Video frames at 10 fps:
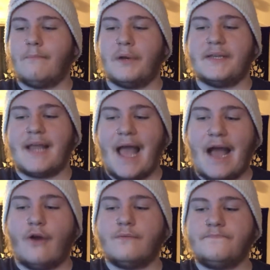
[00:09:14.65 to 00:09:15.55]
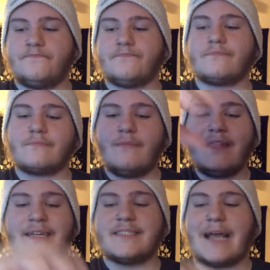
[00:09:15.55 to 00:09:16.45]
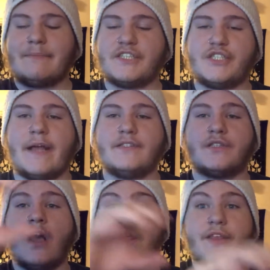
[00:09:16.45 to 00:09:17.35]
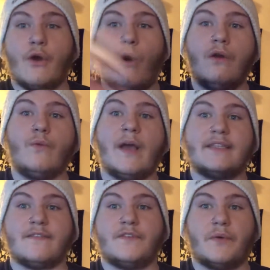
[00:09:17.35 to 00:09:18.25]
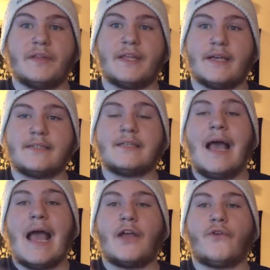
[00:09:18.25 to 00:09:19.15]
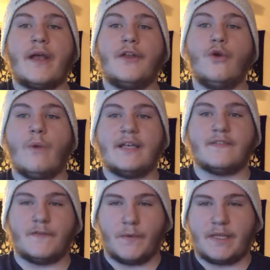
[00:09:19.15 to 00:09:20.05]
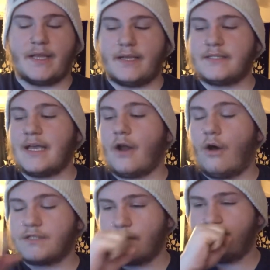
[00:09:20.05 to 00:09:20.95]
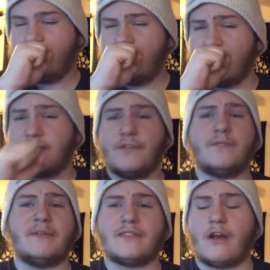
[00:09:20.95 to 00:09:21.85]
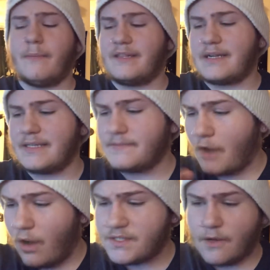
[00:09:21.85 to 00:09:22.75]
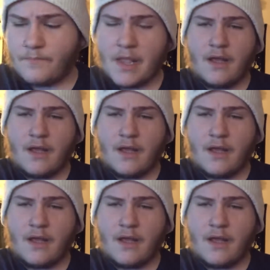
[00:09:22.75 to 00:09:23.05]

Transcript: But now, it's time to change the old ways of doing things and create new ways of doing things. And also, excuse me, sorry about that, guys. Also,